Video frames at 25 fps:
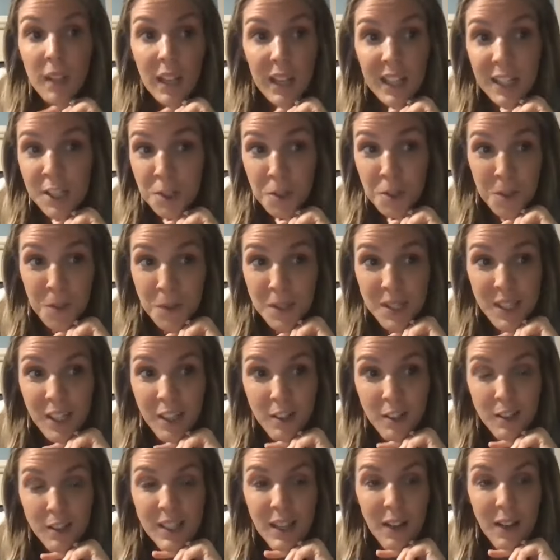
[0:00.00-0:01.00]

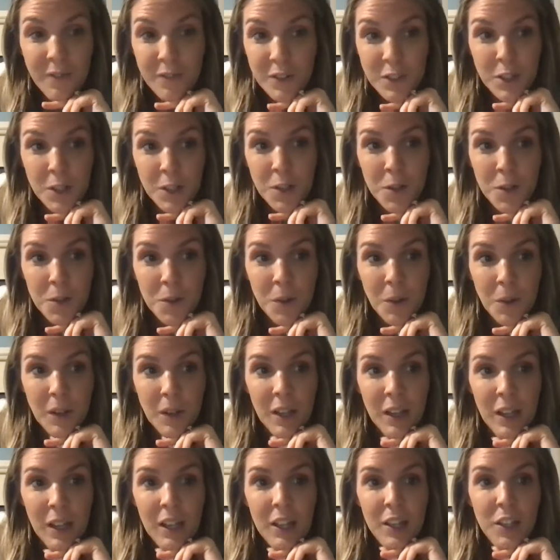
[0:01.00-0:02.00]
introducing yourself to
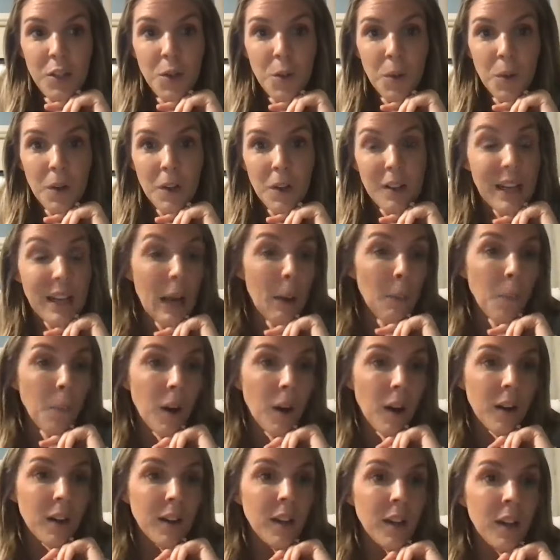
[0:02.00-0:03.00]
your
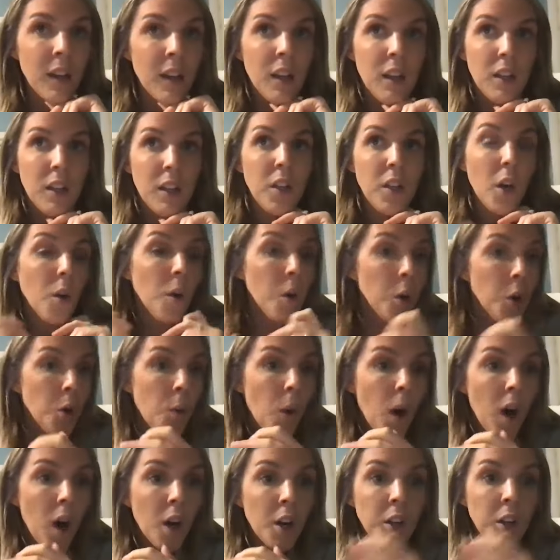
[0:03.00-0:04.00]
network,
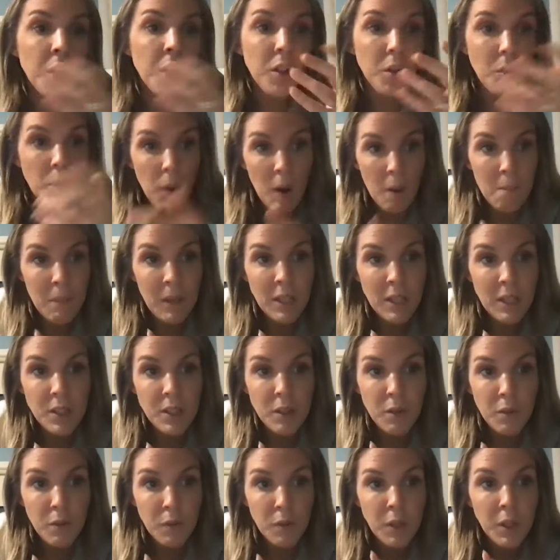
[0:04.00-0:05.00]
who are you, what makes
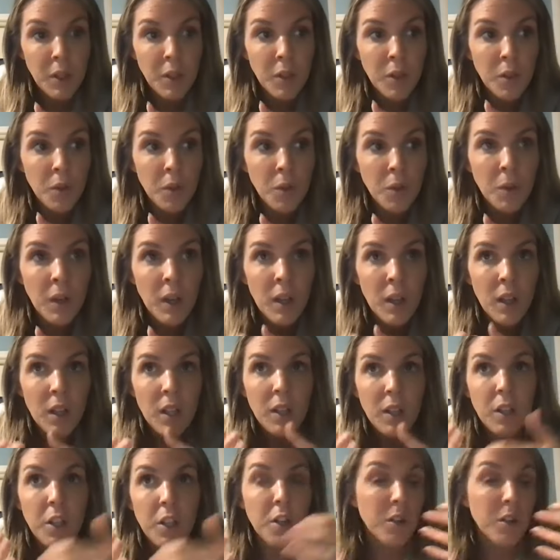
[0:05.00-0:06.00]
you you,
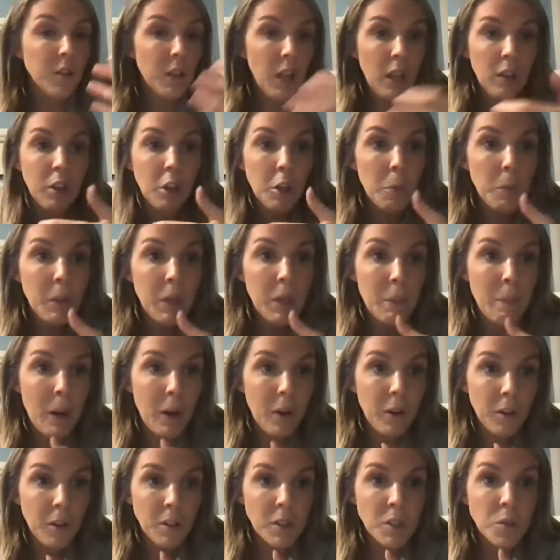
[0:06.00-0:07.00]
a little bit
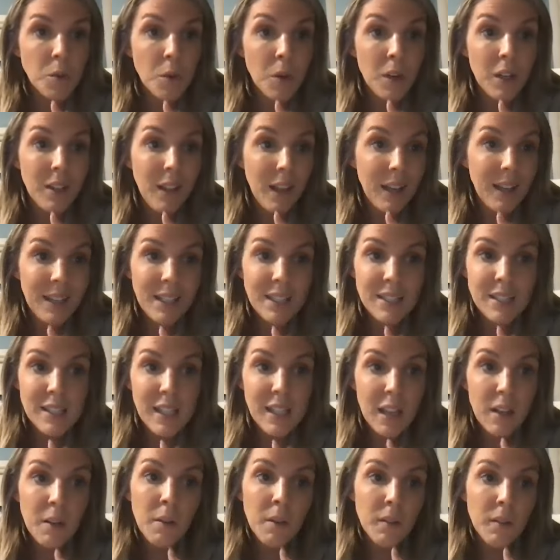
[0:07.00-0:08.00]
about your story. Like I
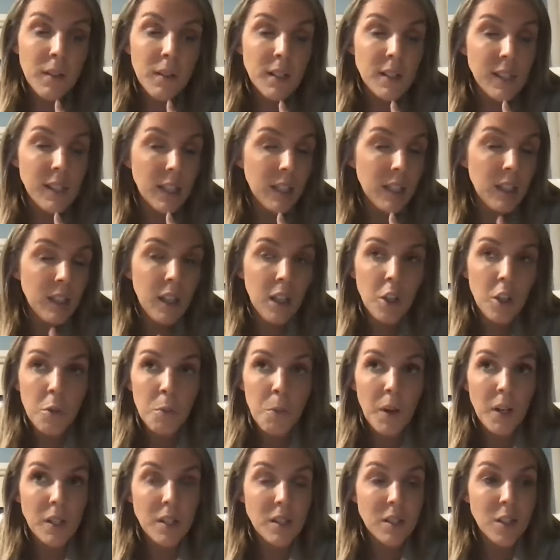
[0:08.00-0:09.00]
said, the second that you
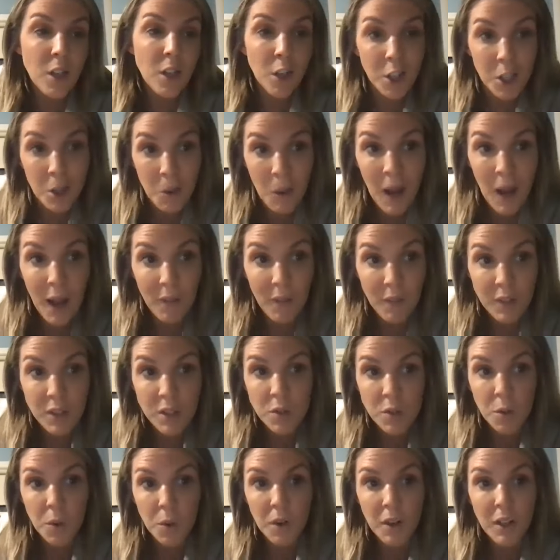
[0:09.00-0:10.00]
press start, you have a
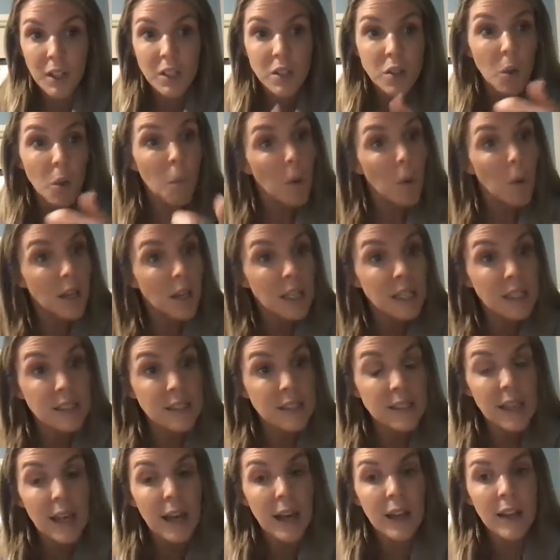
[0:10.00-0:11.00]
story. So what
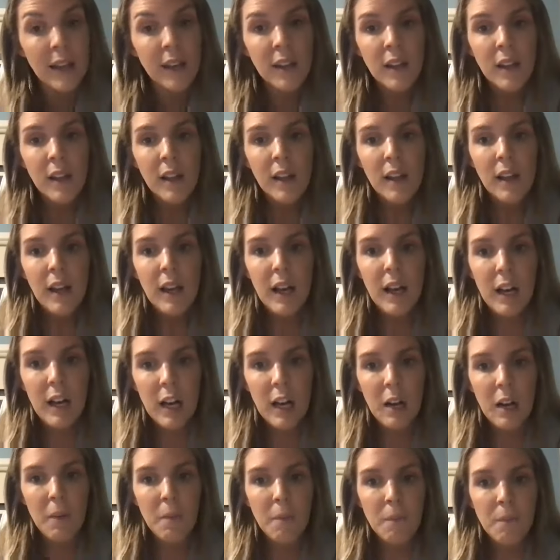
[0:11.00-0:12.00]
is that?
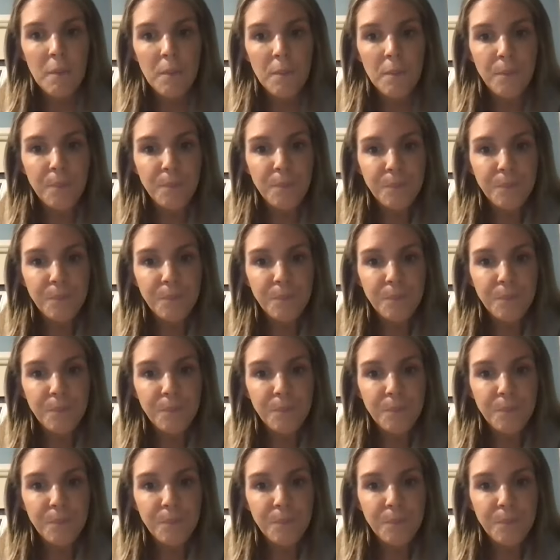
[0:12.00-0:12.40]
And